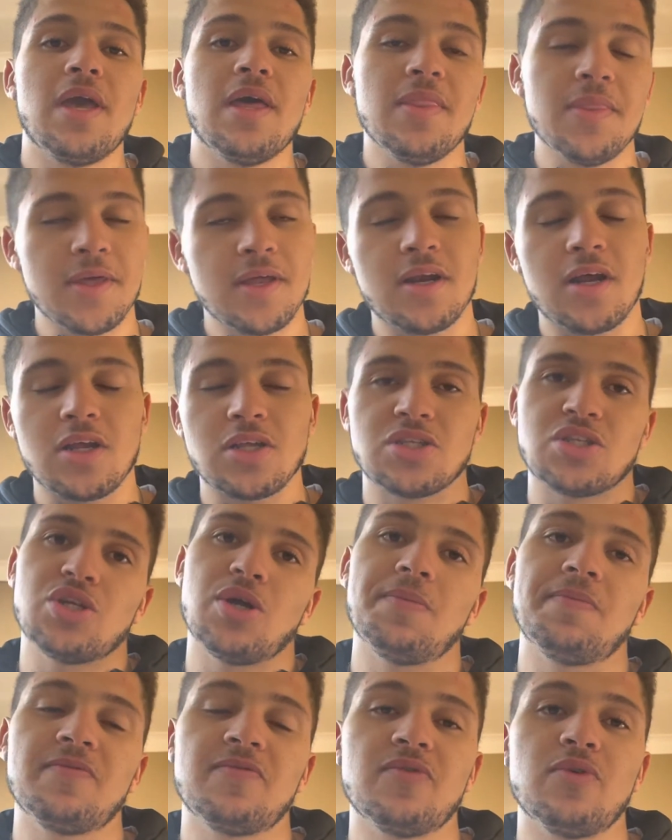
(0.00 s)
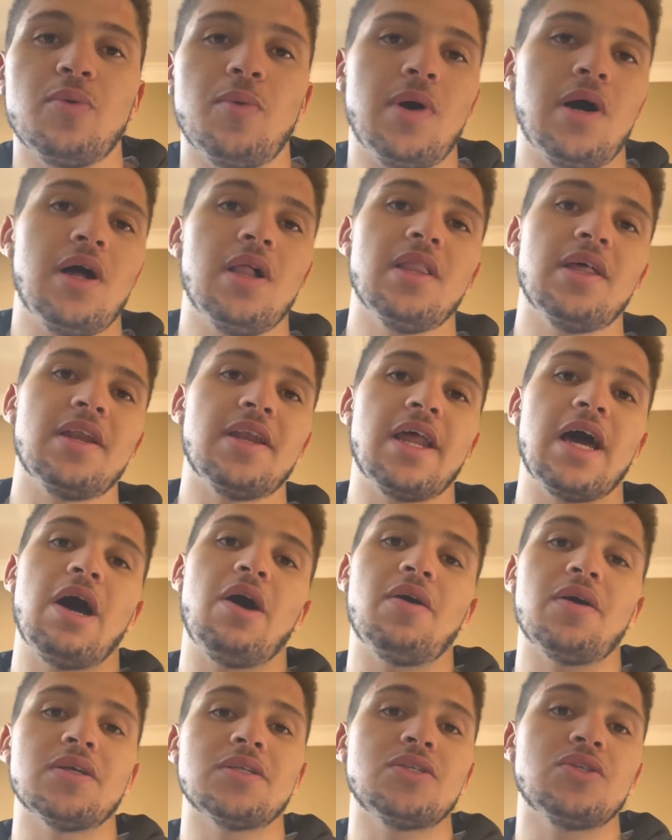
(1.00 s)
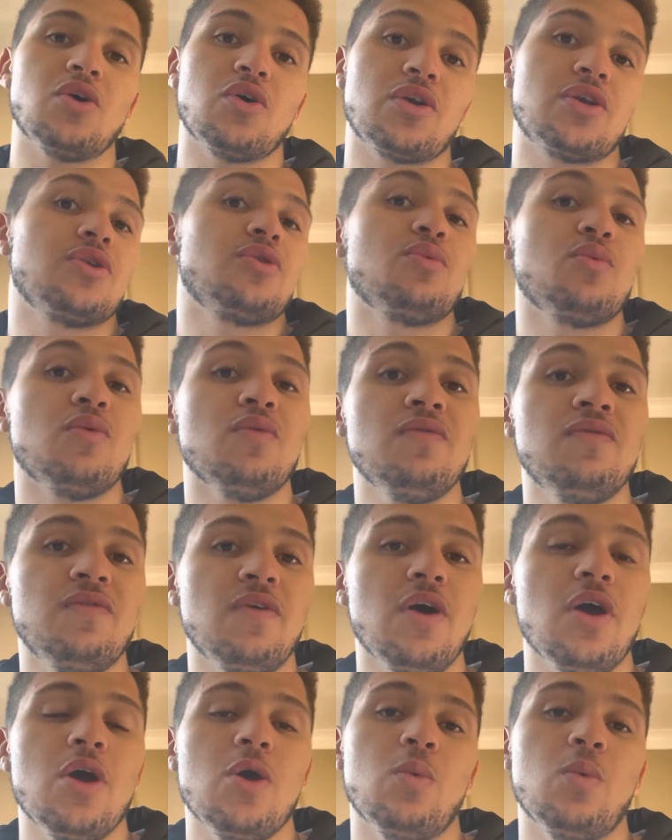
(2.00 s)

and then I stopped for a while, and now I started off